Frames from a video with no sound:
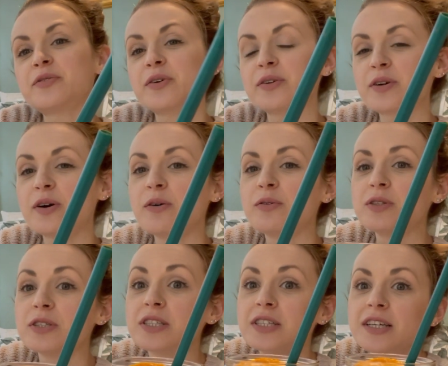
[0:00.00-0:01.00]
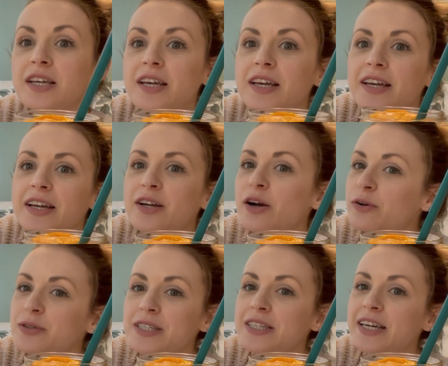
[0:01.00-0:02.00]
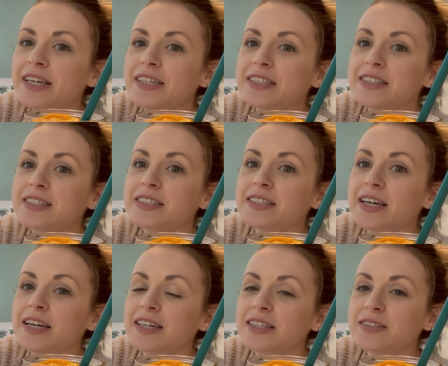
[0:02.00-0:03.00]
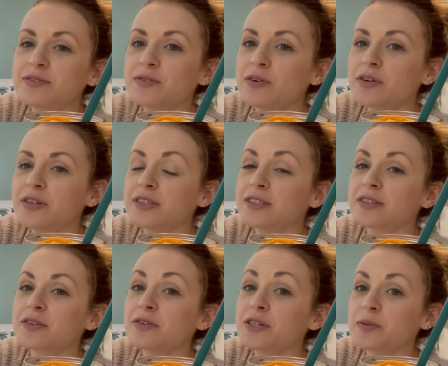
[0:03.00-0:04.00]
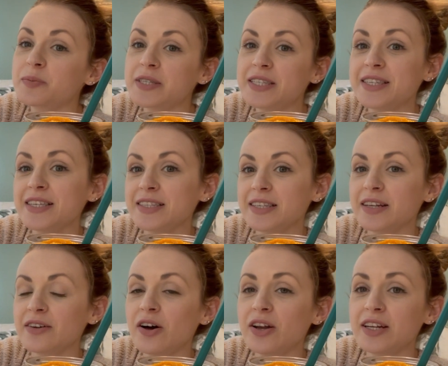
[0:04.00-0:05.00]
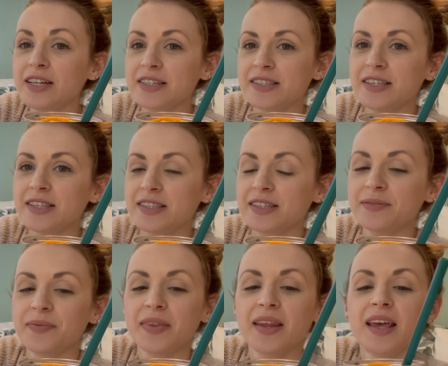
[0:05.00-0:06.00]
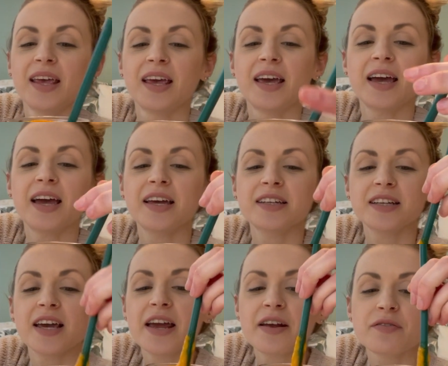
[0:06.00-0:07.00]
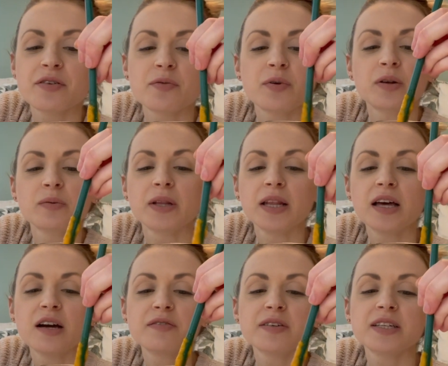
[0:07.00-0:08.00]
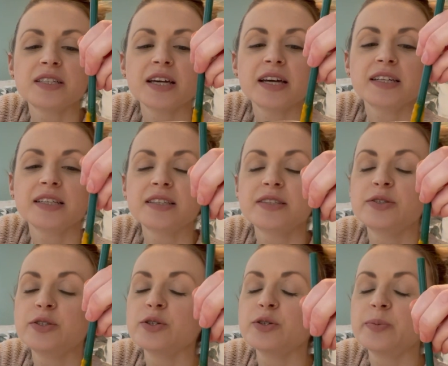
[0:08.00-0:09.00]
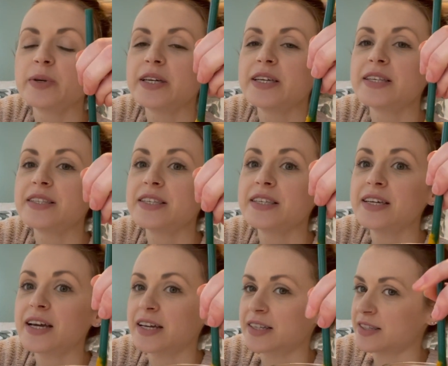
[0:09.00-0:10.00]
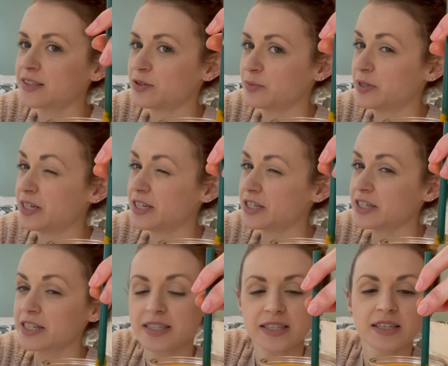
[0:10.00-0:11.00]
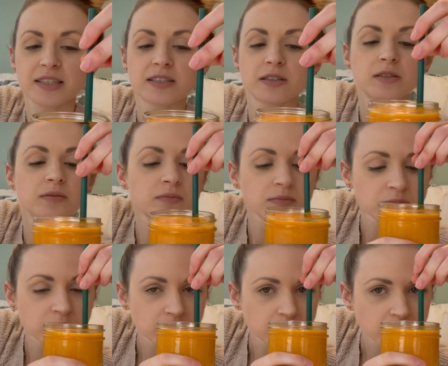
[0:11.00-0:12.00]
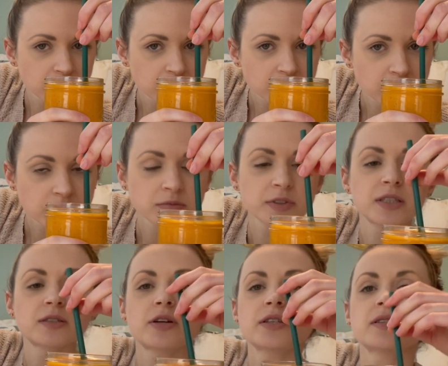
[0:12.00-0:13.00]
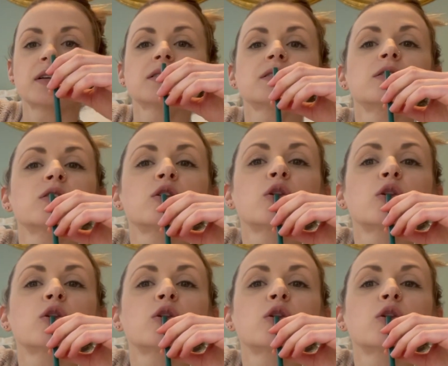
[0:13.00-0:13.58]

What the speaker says: for the cold, cozy days and for the Christmas season, holiday season. And everyone will love it, and it's super easy and super delicious. So, taste test.